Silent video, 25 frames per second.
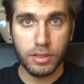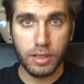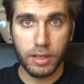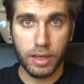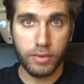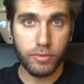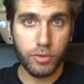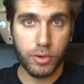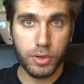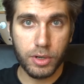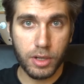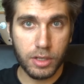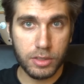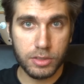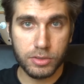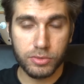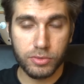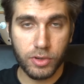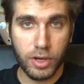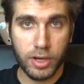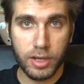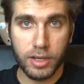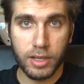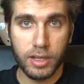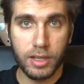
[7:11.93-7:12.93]
Everyone does,
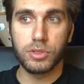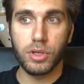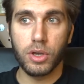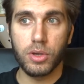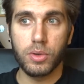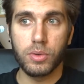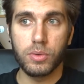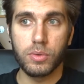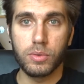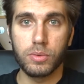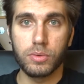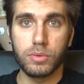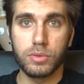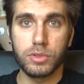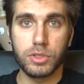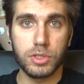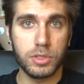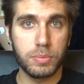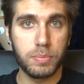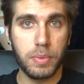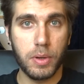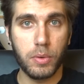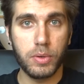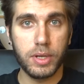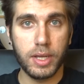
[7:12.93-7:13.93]
right? So
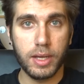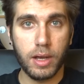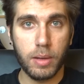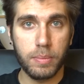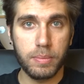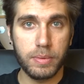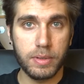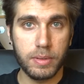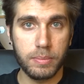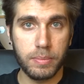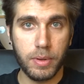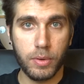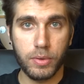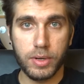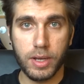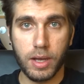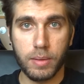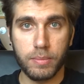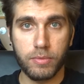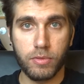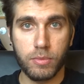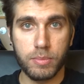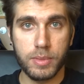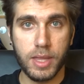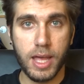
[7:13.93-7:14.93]
just build it
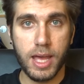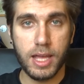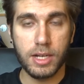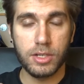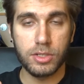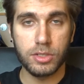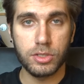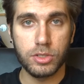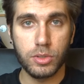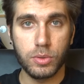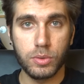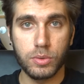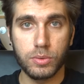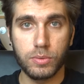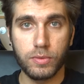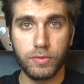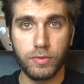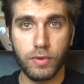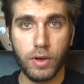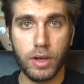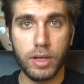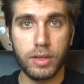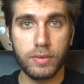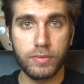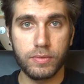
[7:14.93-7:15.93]
up from there. Just do
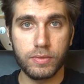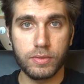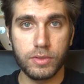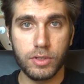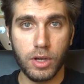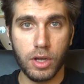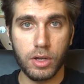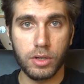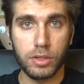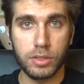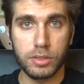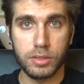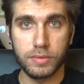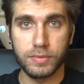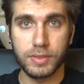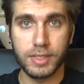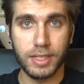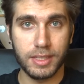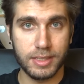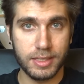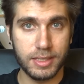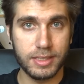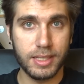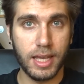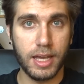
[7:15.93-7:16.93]
5 chunks of
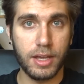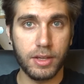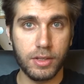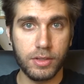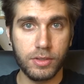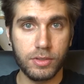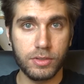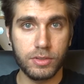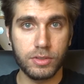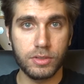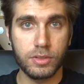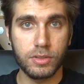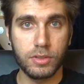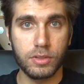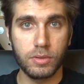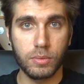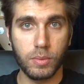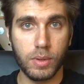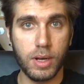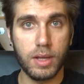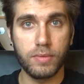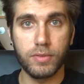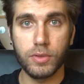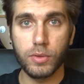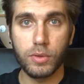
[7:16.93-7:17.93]
60 seconds
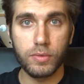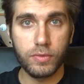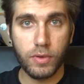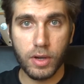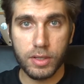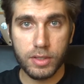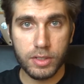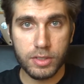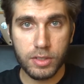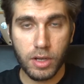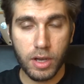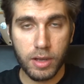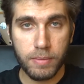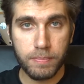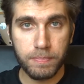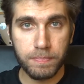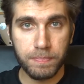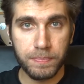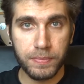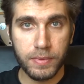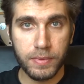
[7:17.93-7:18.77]
whenever you find the time.